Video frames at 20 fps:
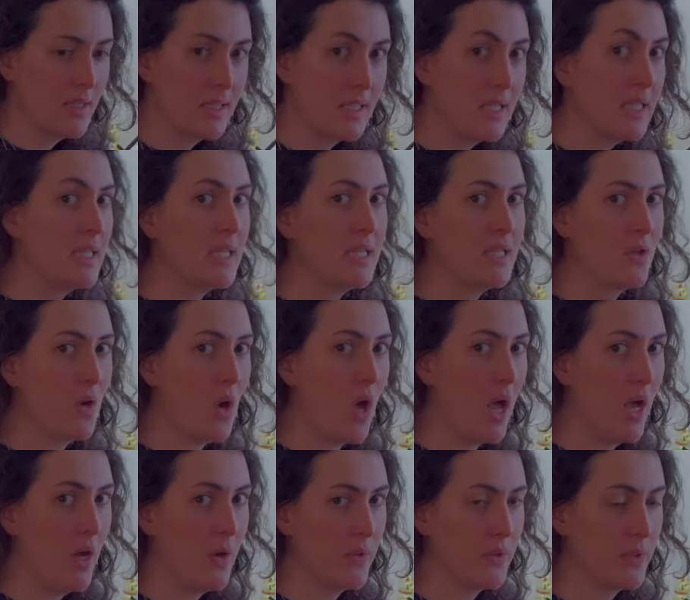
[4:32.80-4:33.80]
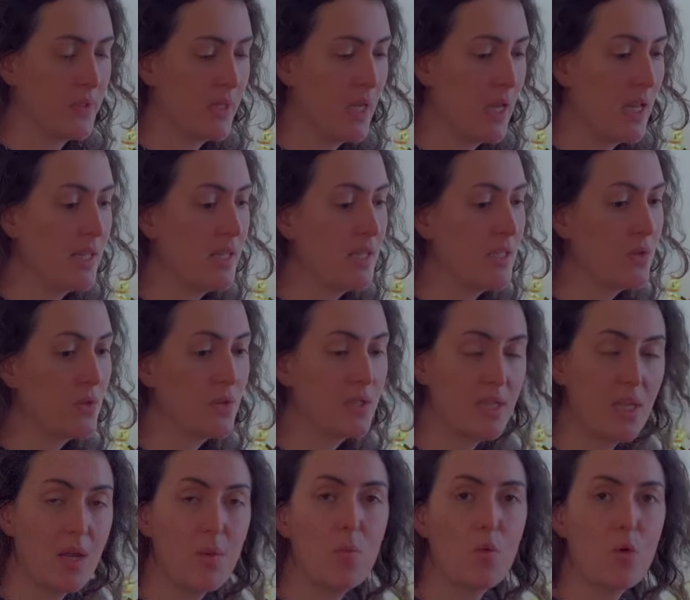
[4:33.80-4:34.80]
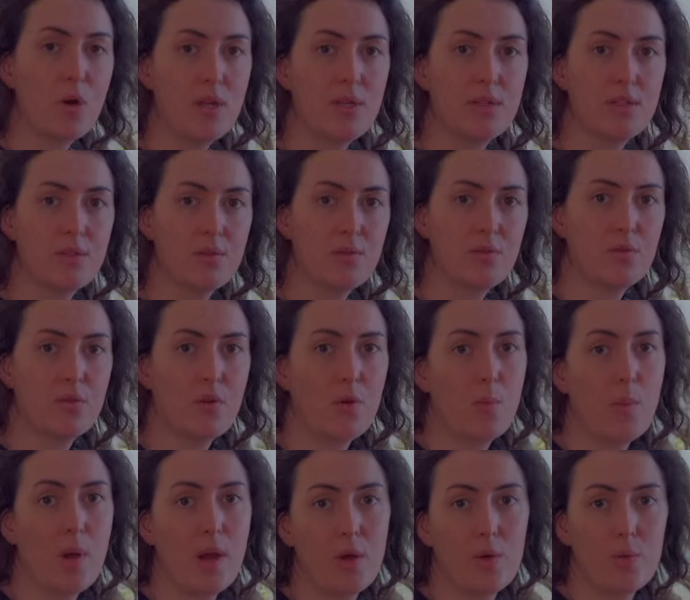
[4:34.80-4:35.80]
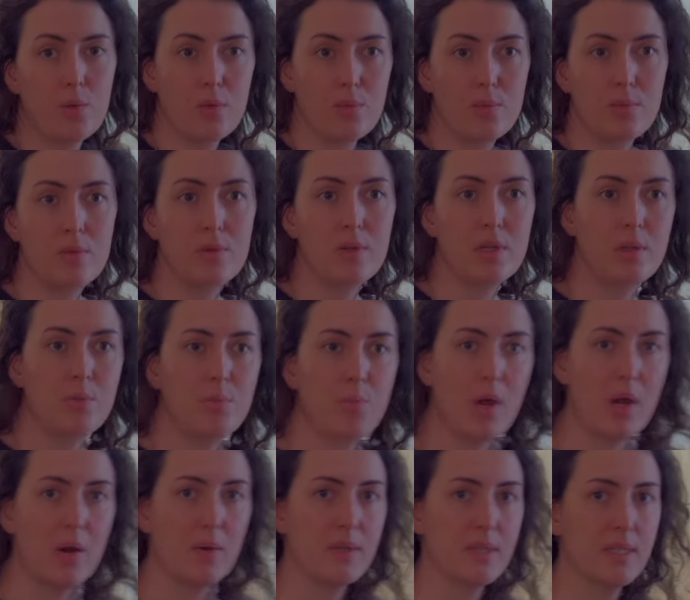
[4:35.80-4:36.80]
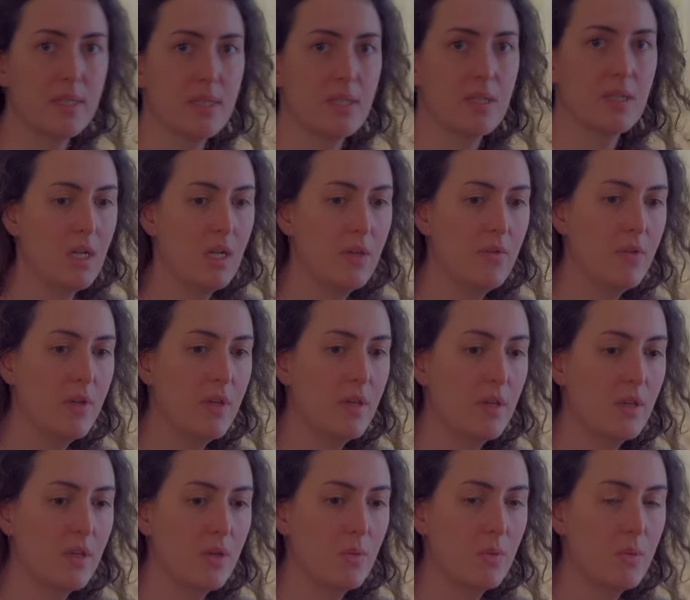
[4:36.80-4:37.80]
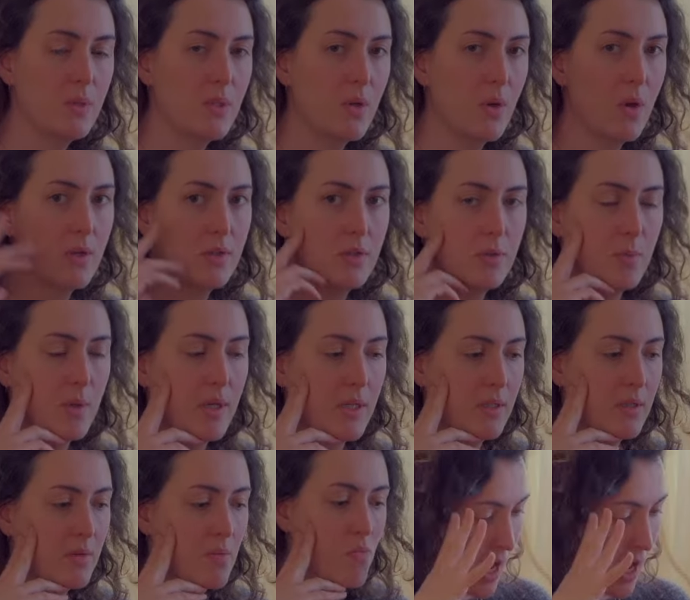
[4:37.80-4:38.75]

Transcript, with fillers: This is a house and is the same rent for my room in Paris, living with a housemate.